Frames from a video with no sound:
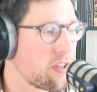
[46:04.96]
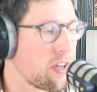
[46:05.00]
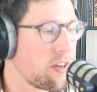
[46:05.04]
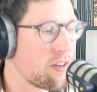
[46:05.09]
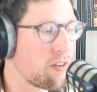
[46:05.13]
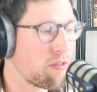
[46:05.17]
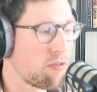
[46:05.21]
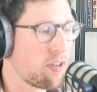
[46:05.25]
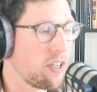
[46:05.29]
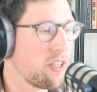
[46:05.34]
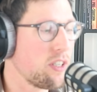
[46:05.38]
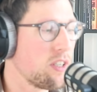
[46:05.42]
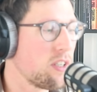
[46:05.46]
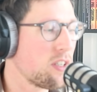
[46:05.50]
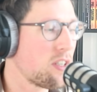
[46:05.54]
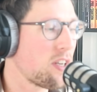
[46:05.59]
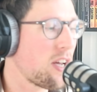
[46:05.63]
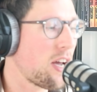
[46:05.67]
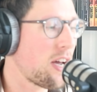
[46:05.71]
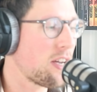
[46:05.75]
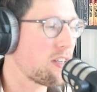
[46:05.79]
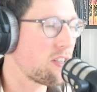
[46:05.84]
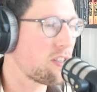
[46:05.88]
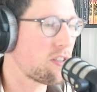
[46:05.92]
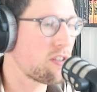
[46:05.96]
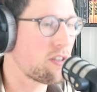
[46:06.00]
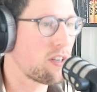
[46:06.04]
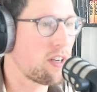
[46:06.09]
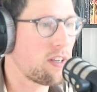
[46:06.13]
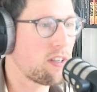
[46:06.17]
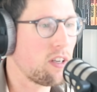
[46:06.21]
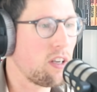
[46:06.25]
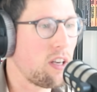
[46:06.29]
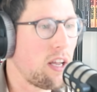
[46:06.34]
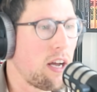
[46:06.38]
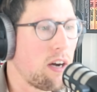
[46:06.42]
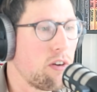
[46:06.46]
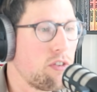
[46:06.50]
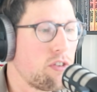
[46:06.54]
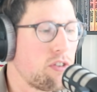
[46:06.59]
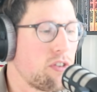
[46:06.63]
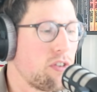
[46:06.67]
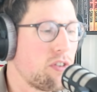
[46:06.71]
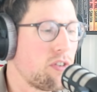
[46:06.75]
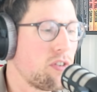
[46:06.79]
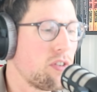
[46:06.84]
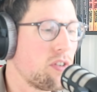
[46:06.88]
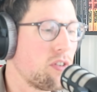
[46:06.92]
you've done the written tests that
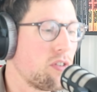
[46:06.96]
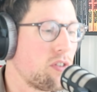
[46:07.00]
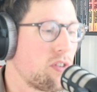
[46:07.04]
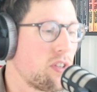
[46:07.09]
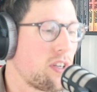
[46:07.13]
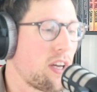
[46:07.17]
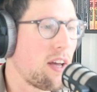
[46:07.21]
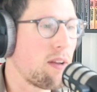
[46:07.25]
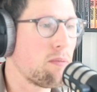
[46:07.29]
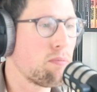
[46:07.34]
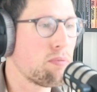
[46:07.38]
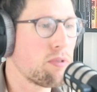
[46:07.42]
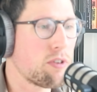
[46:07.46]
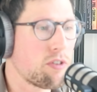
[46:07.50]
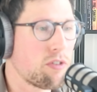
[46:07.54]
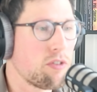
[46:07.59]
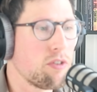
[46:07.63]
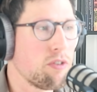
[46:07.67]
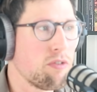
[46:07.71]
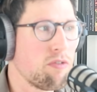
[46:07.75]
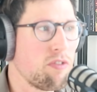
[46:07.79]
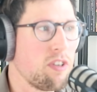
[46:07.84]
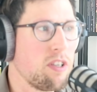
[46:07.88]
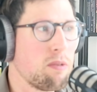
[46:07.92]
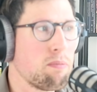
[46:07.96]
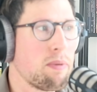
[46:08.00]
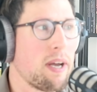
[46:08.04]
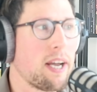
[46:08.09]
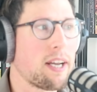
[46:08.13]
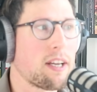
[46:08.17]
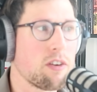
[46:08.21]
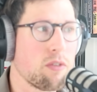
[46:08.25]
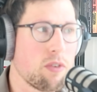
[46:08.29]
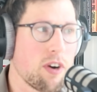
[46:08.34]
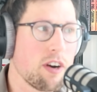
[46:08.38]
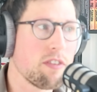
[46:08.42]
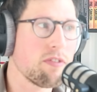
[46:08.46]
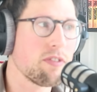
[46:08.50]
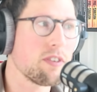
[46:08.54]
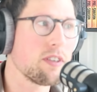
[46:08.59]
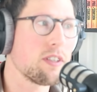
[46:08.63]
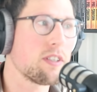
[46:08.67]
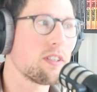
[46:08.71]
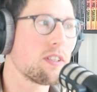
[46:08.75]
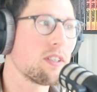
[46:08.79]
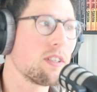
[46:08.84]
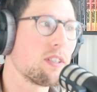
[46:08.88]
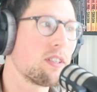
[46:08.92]
allows you to get personal feedback and
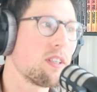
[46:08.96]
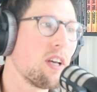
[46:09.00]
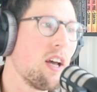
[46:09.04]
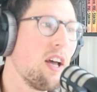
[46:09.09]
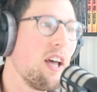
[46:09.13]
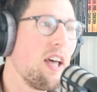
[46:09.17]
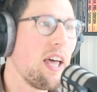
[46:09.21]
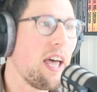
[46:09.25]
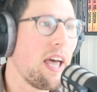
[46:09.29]
references,